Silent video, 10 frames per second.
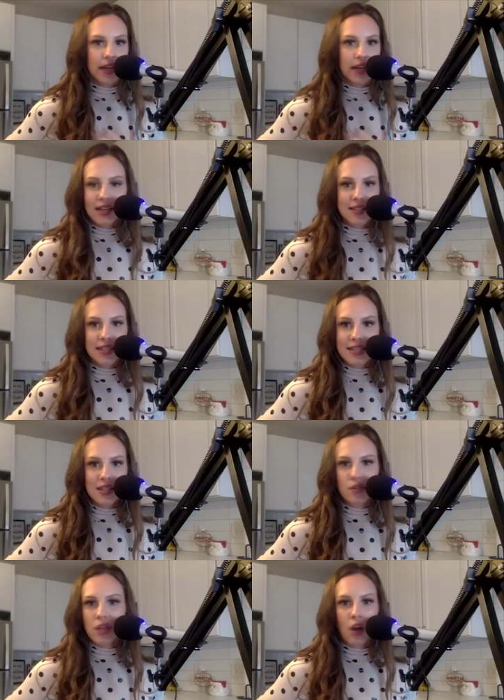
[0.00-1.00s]
season,
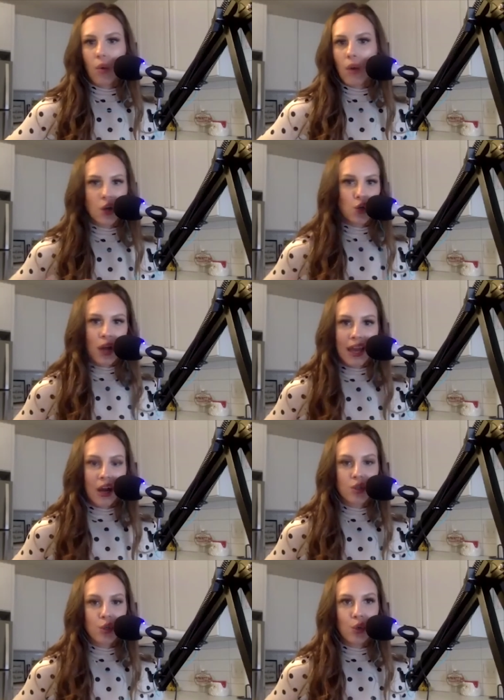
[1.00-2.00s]
so they don't want to drag it out
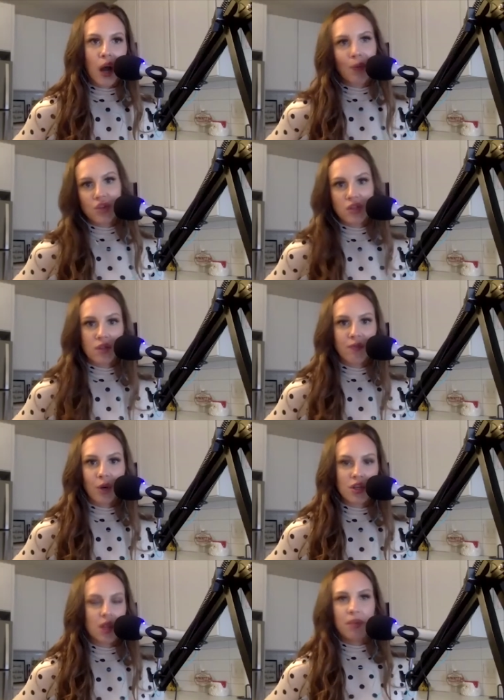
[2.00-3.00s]
too long, which is
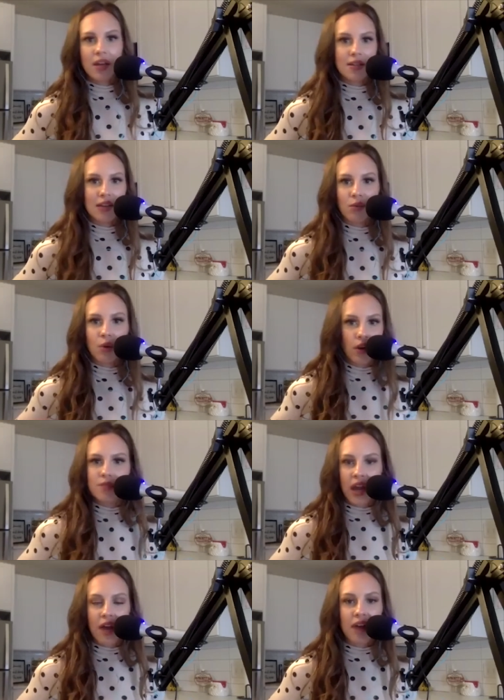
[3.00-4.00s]
unfortunate because everyone knows
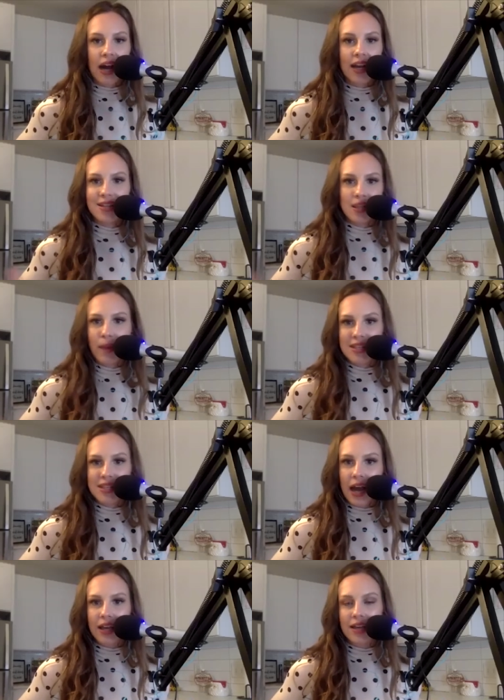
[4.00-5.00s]
playoff hockey is the best
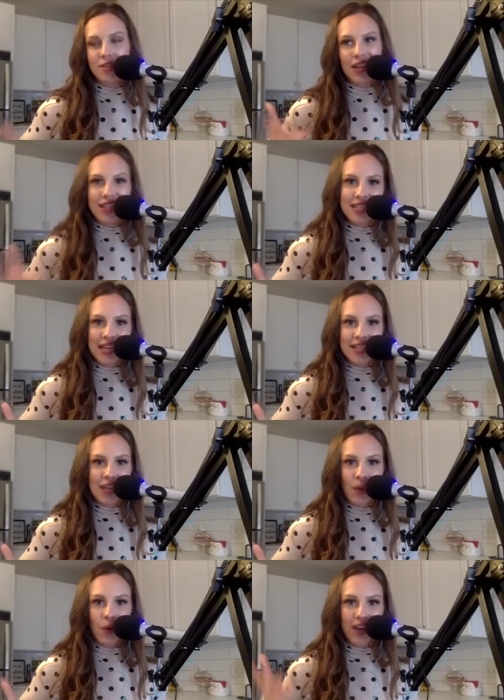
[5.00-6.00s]
hockey. So that stinks yeah. that
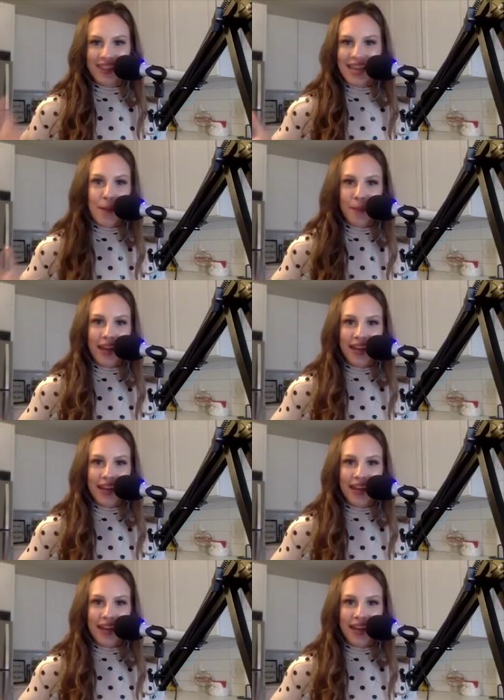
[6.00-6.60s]
we don't get that many